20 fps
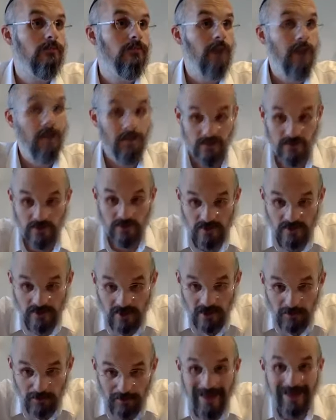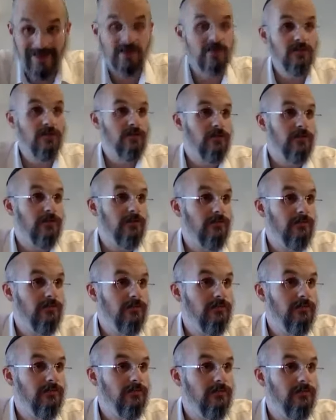And the, the couple had children.
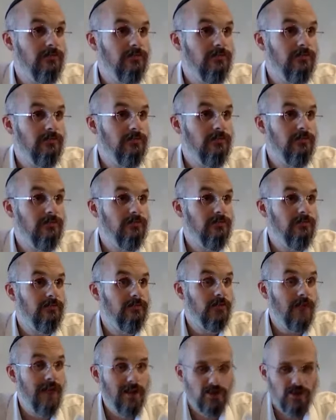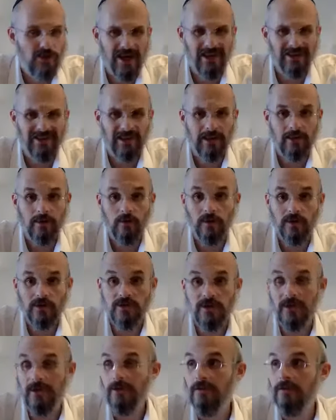they had a child, I think, one
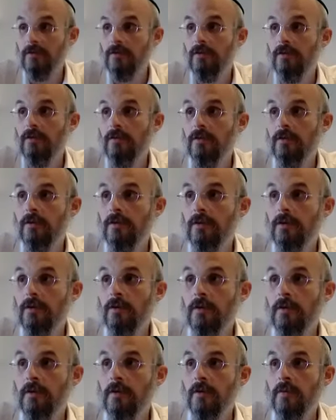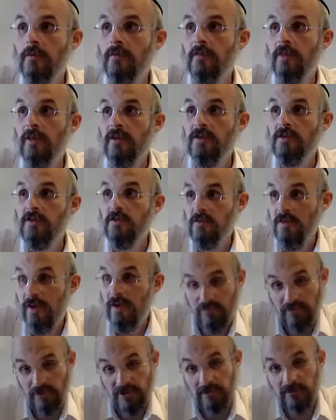child. So
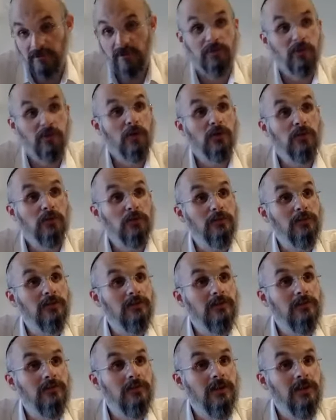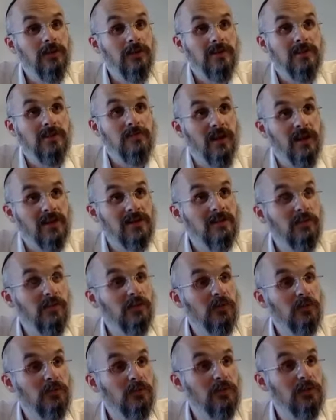Baal Shem Tov broke the rule. So because they broke
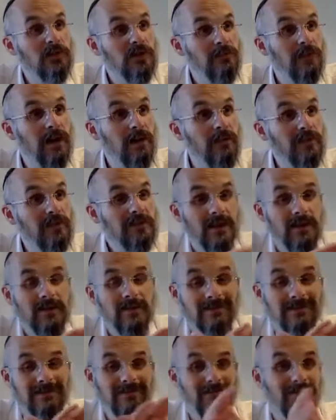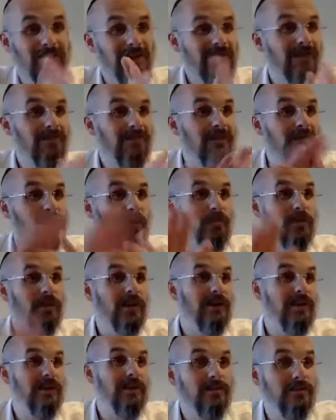the rule in Shemayim, they said, Baal Shem Tov, no more
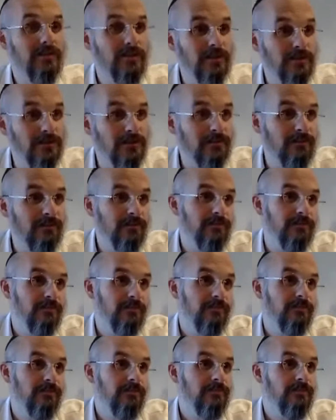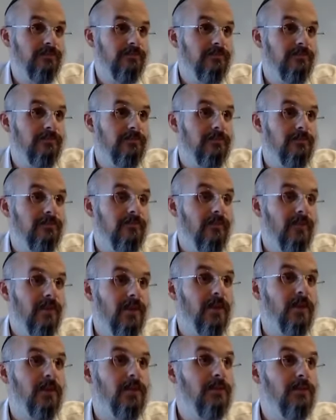Gan Eden for you. You
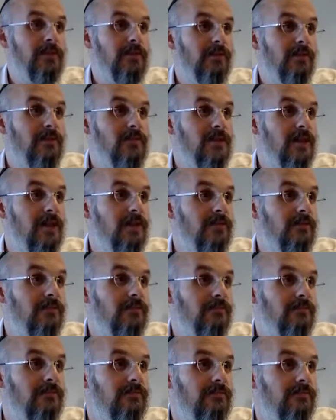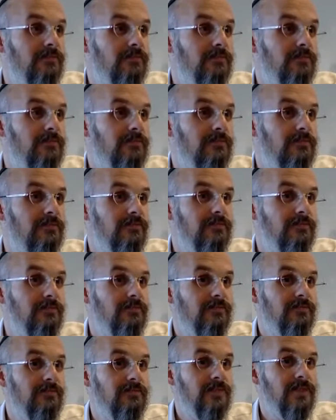know what the Baal Shem Tov said?
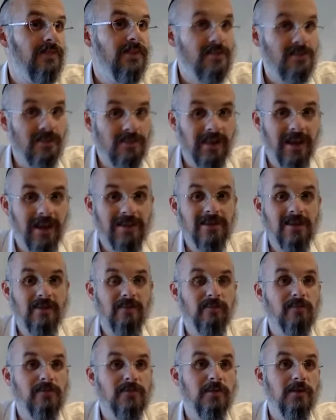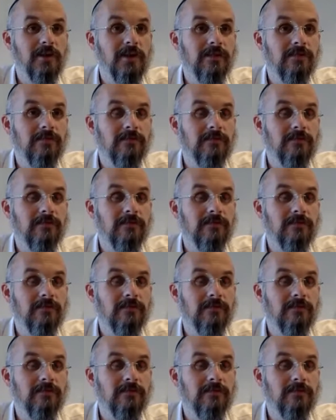He started dancing from joy.